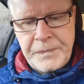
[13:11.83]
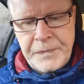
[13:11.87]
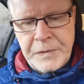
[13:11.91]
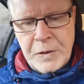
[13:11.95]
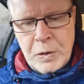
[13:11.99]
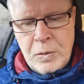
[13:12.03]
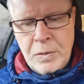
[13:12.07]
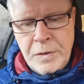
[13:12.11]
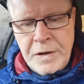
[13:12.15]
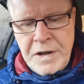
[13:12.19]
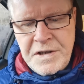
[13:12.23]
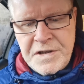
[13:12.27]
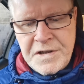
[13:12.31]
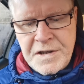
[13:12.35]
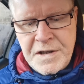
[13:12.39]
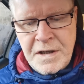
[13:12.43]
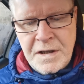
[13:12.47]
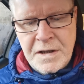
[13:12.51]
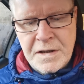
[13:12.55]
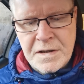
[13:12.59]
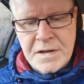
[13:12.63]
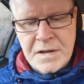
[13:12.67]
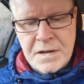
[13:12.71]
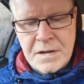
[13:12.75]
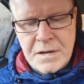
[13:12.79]
All these
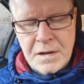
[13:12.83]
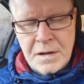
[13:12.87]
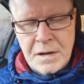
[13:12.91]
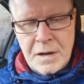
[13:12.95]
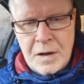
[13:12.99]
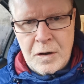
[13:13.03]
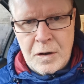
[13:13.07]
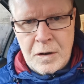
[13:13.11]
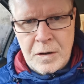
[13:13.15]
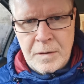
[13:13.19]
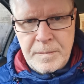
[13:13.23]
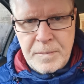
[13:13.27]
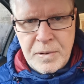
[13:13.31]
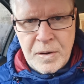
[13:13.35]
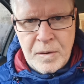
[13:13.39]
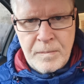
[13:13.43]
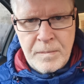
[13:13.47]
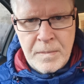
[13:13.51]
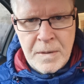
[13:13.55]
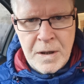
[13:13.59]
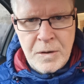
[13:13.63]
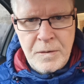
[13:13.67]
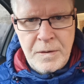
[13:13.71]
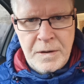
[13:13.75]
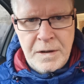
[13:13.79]
things are
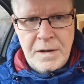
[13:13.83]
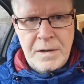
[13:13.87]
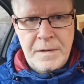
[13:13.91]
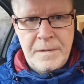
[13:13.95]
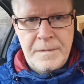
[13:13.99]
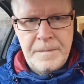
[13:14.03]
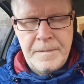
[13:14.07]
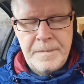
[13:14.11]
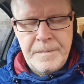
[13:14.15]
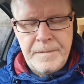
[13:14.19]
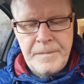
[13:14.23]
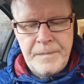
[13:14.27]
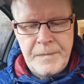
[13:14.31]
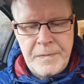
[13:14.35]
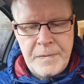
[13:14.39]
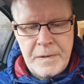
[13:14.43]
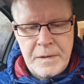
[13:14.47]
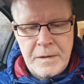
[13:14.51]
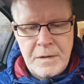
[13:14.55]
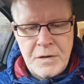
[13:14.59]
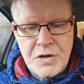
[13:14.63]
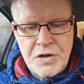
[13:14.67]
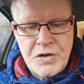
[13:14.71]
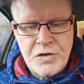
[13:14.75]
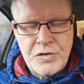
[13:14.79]
promoting
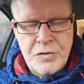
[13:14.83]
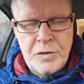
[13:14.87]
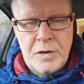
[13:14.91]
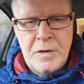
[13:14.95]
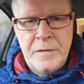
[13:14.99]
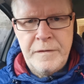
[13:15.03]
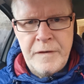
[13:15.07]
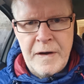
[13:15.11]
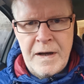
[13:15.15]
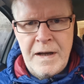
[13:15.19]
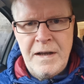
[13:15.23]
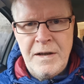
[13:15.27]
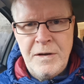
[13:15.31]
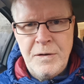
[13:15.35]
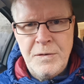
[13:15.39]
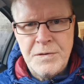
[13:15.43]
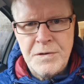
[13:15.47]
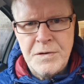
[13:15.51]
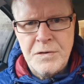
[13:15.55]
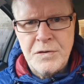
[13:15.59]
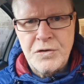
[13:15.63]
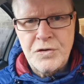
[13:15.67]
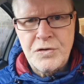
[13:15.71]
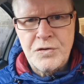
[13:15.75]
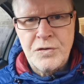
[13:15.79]
strong values
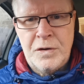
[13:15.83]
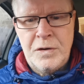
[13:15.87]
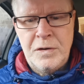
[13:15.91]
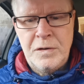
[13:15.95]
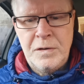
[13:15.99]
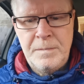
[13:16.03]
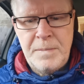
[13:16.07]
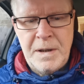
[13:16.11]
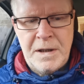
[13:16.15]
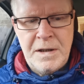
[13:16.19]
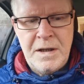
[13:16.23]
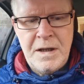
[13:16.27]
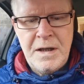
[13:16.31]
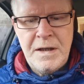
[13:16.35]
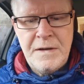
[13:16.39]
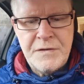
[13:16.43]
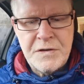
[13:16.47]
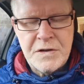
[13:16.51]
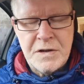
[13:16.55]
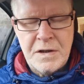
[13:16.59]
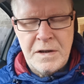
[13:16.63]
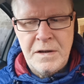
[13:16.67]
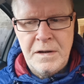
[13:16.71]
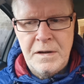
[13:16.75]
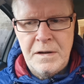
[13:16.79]
and strong
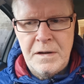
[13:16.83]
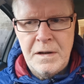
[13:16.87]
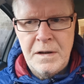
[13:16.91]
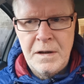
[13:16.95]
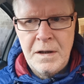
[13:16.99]
beliefs and